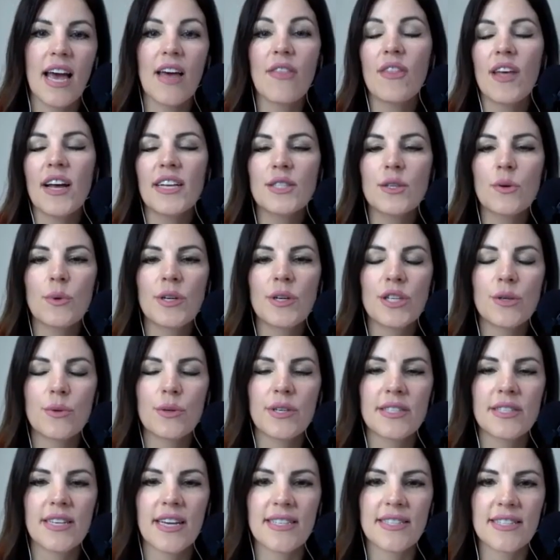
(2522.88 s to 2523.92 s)
and that's what we do
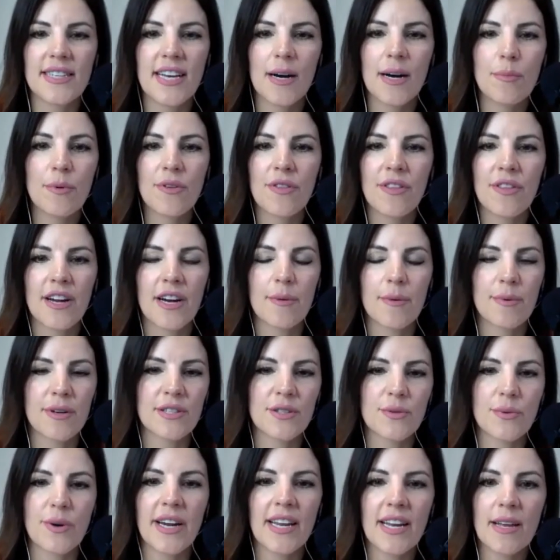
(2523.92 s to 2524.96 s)
as couple
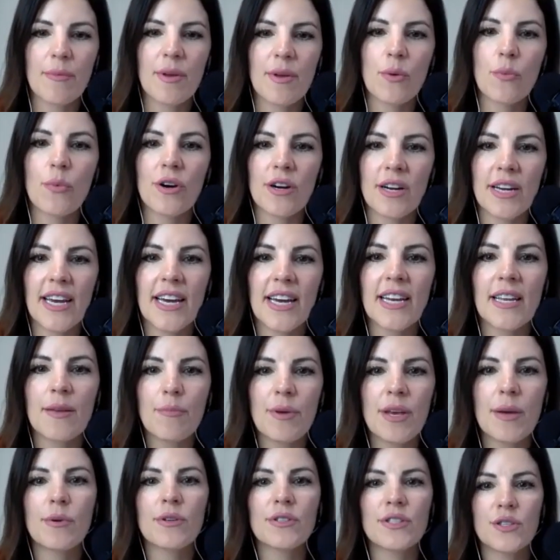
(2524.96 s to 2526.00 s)
therapists, right? I mean, we're getting
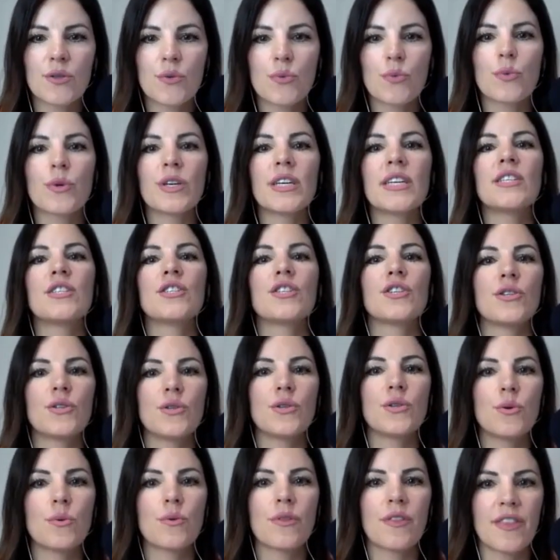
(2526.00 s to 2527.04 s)
people to
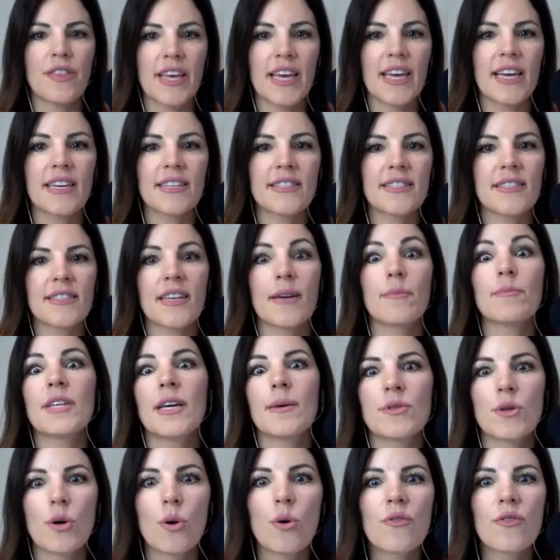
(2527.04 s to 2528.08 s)
redo things
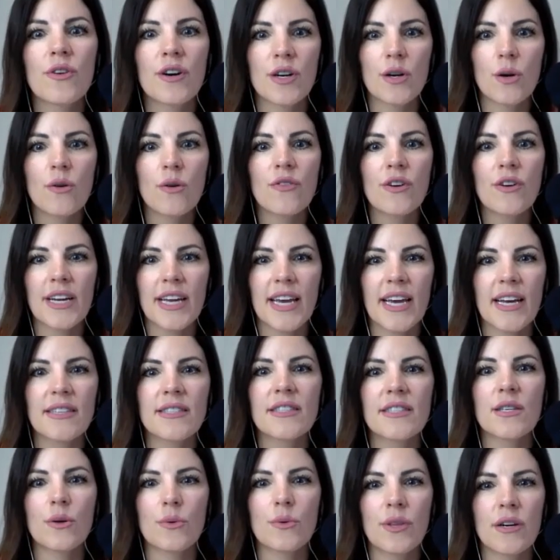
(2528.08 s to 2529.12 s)
sometimes over and over
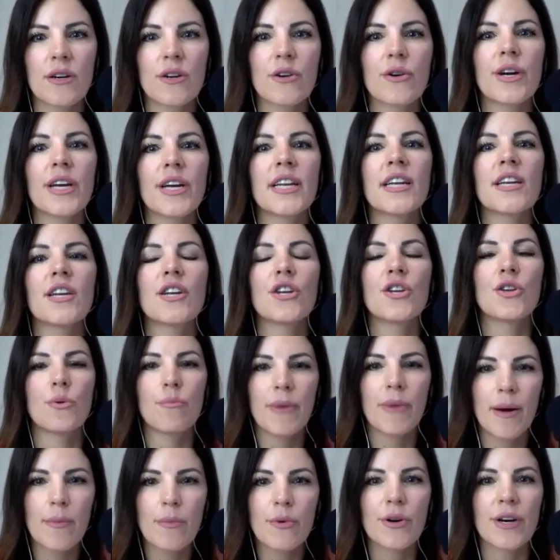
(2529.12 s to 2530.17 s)
again. So they're creating a new
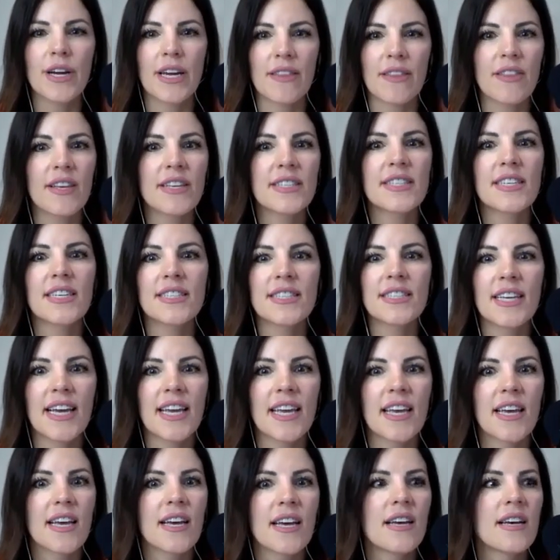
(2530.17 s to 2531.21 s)
memory. This is
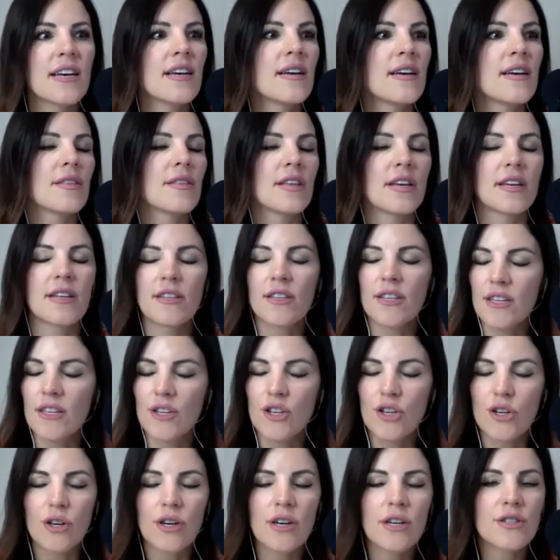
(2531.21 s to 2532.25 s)
like the
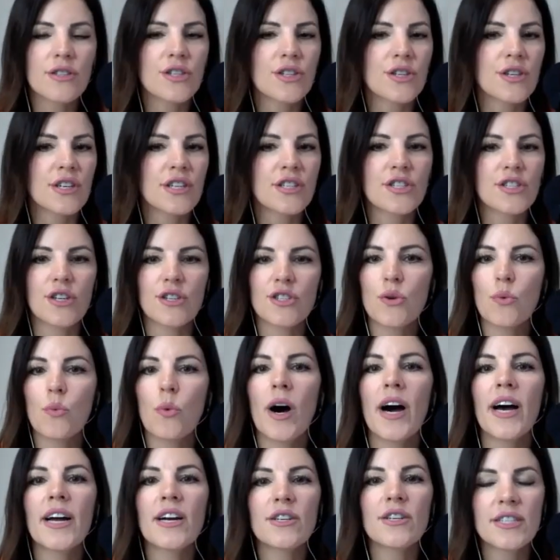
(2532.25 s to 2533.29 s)
neurons are going to start to
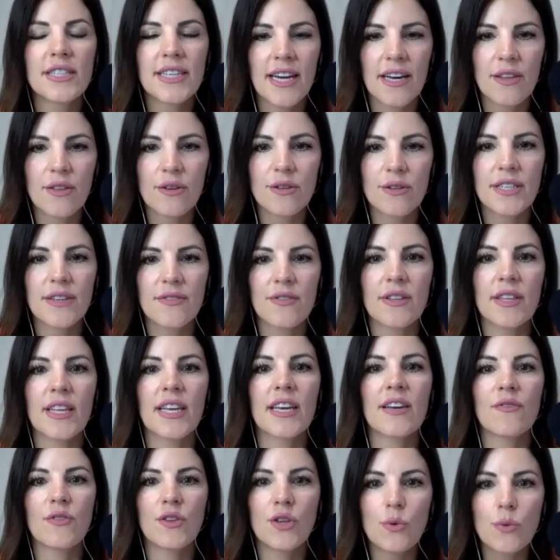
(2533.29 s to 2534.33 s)
wire together
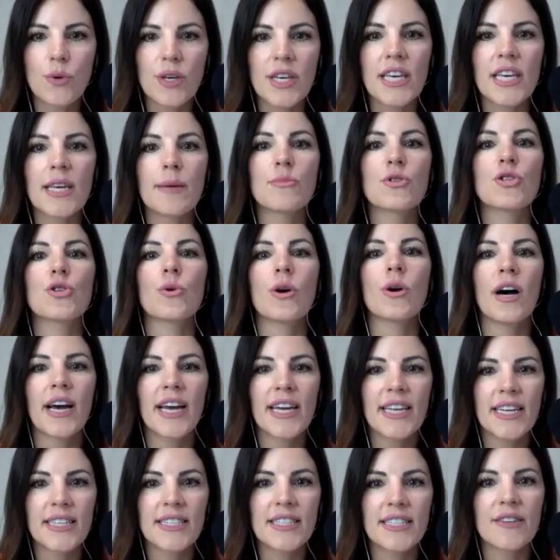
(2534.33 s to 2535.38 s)
differently if you keep
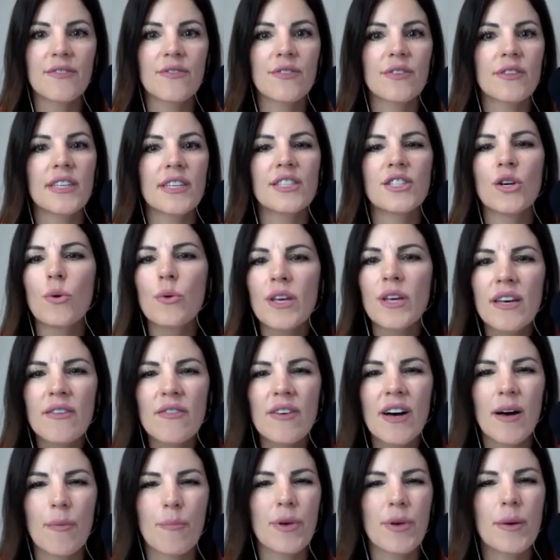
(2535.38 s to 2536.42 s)
trying it differently. Don't
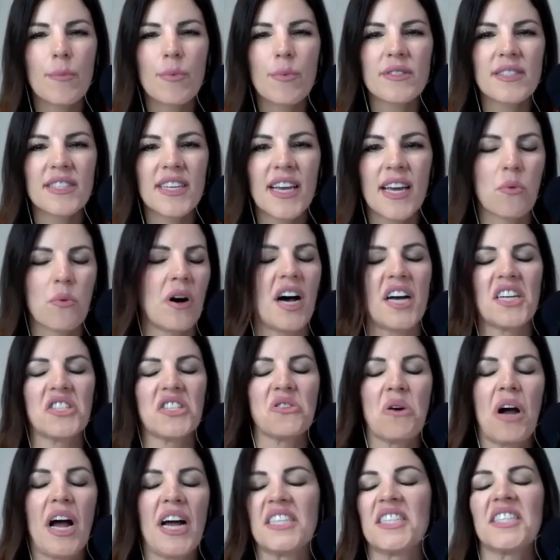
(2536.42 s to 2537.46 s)
give up. People say, well,
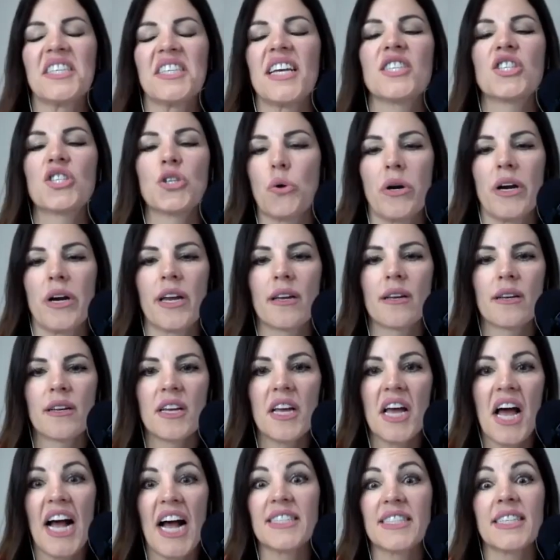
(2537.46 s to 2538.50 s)
I said sorry.
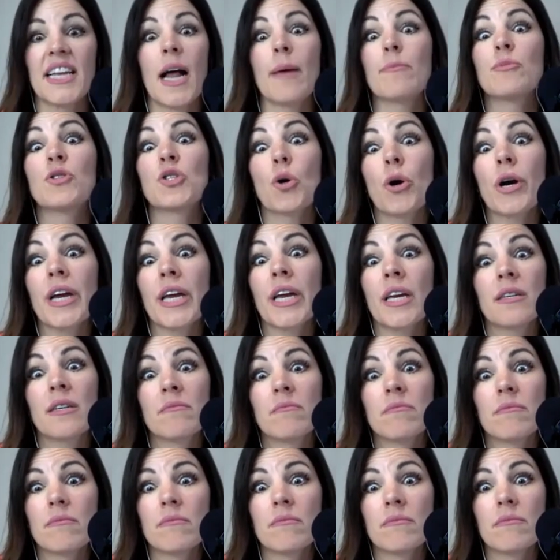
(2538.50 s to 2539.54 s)
I said, I'm
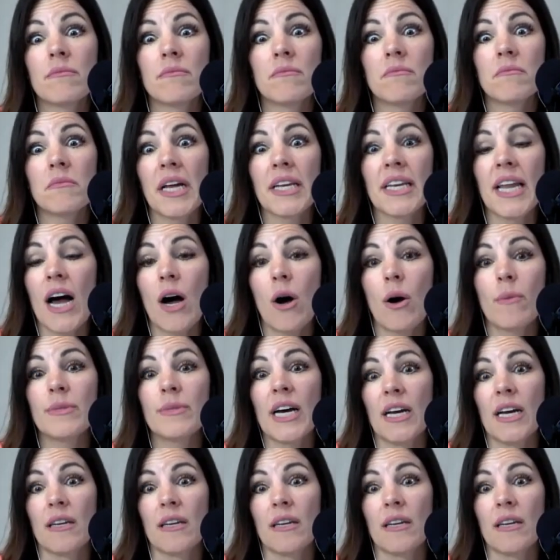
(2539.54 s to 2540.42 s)
sorry. Yeah. And now I'm